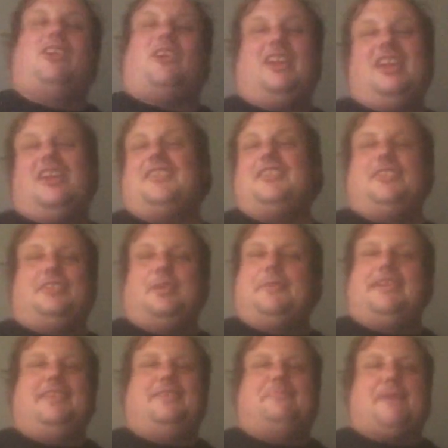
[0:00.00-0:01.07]
audio on YouTube
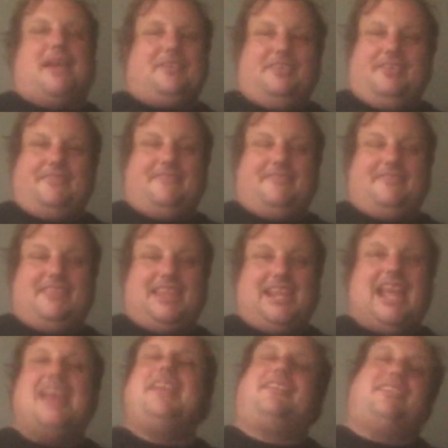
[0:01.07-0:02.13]
is better,
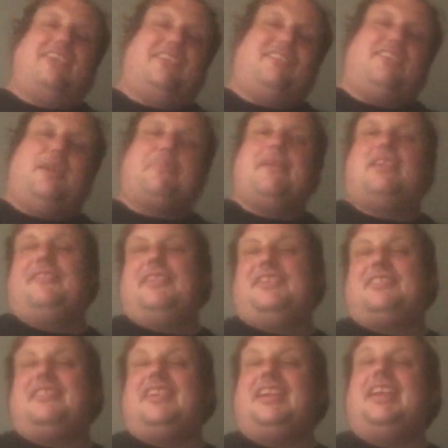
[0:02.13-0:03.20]
and it does look better
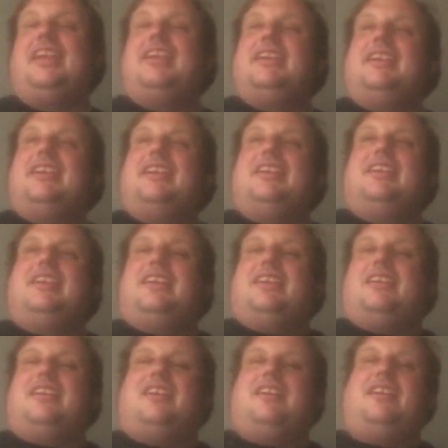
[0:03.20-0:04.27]
visually.
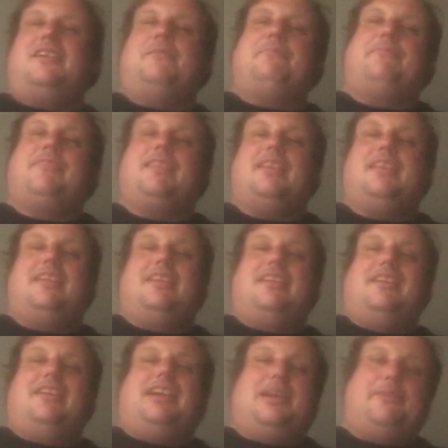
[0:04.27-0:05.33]
I
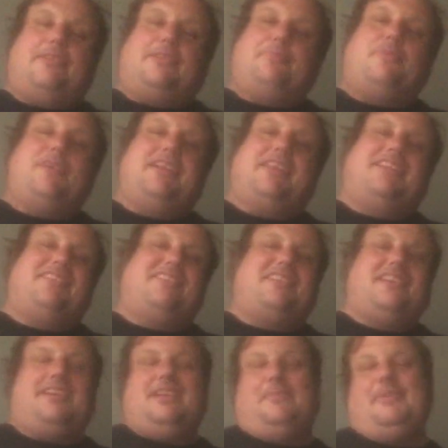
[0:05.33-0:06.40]
am disappointed that there's
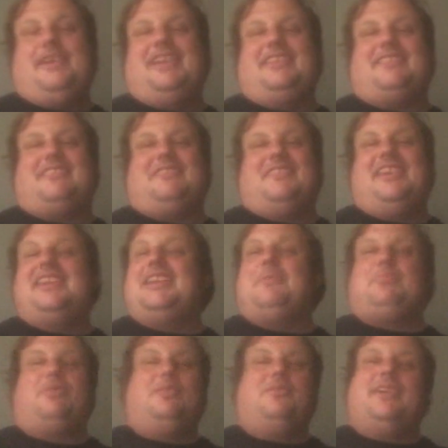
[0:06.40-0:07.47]
not going to be
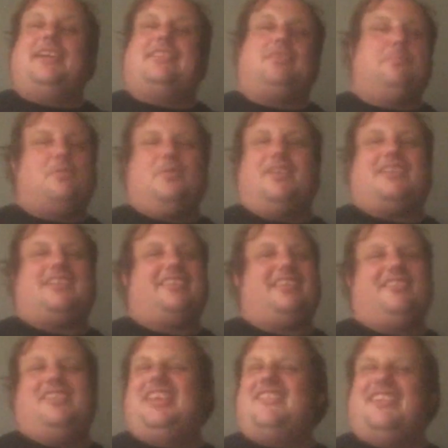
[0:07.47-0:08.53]
3D Blu-ray support because I
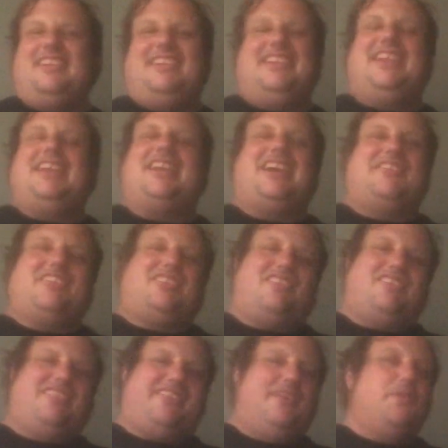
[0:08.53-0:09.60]
really wanted to get
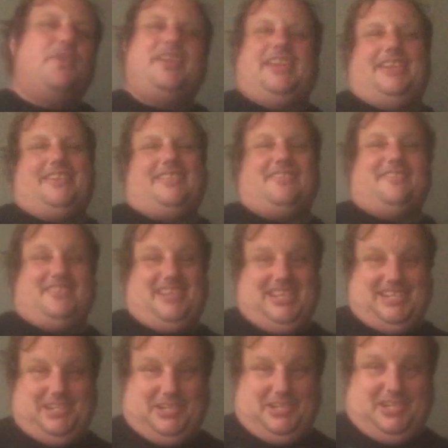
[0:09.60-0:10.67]
Avatar's sequel in
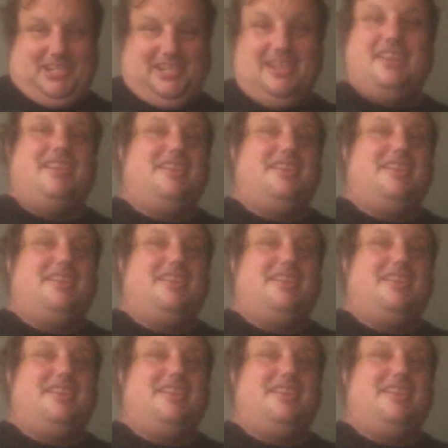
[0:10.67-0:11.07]
3D.